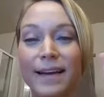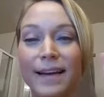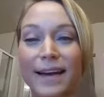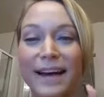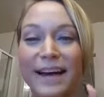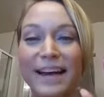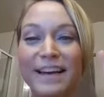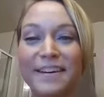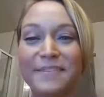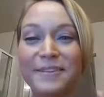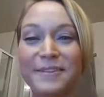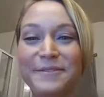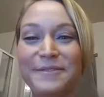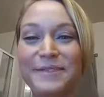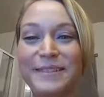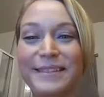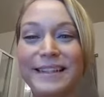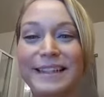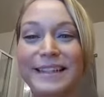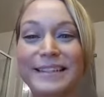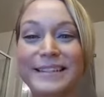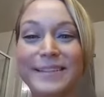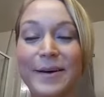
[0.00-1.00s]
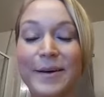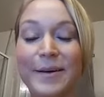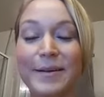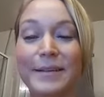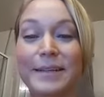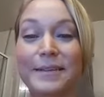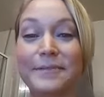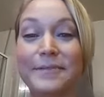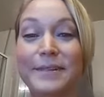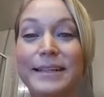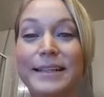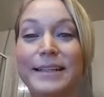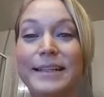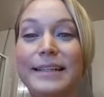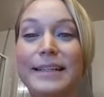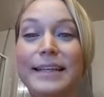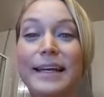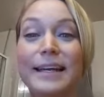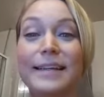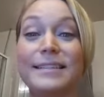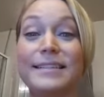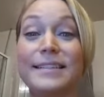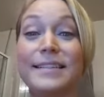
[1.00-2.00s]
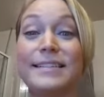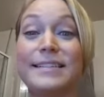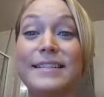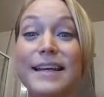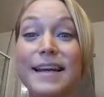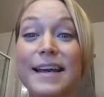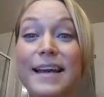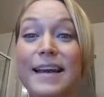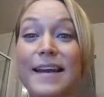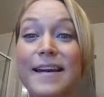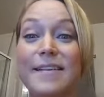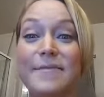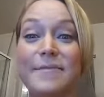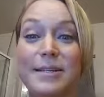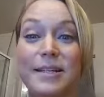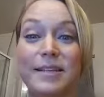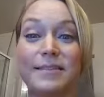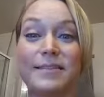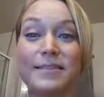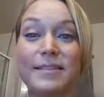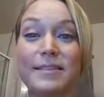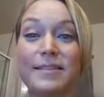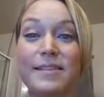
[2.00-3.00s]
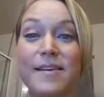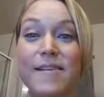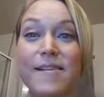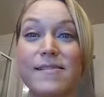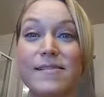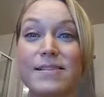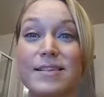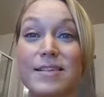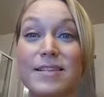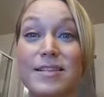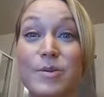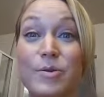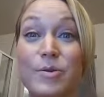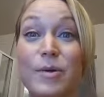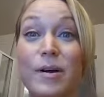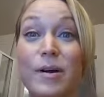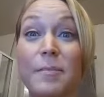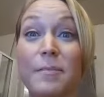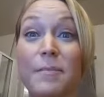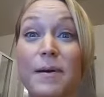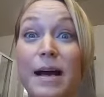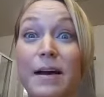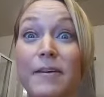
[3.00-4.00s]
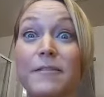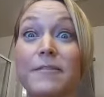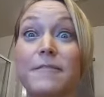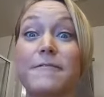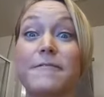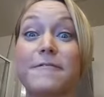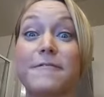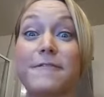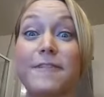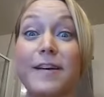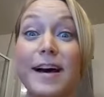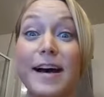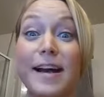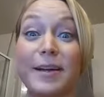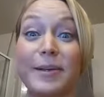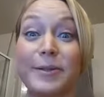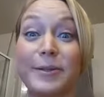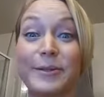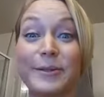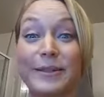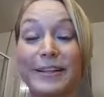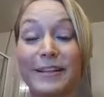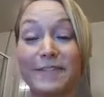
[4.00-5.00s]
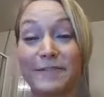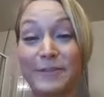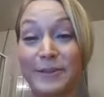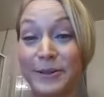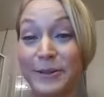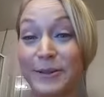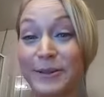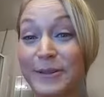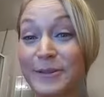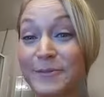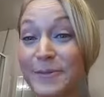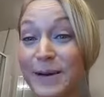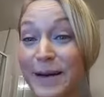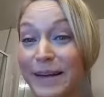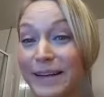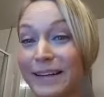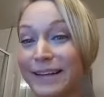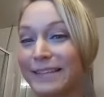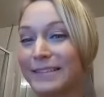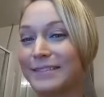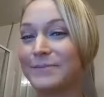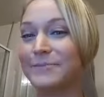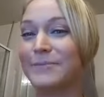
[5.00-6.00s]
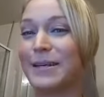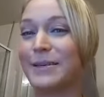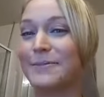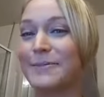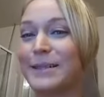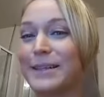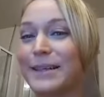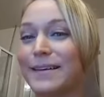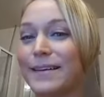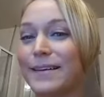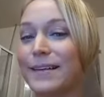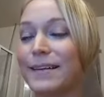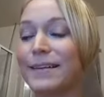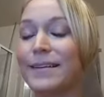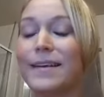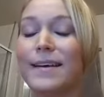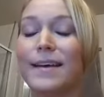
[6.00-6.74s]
Hi everyone, it's Holly Reed, and today I'm here to talk to you about Vial. Have you heard about it? Maybe not.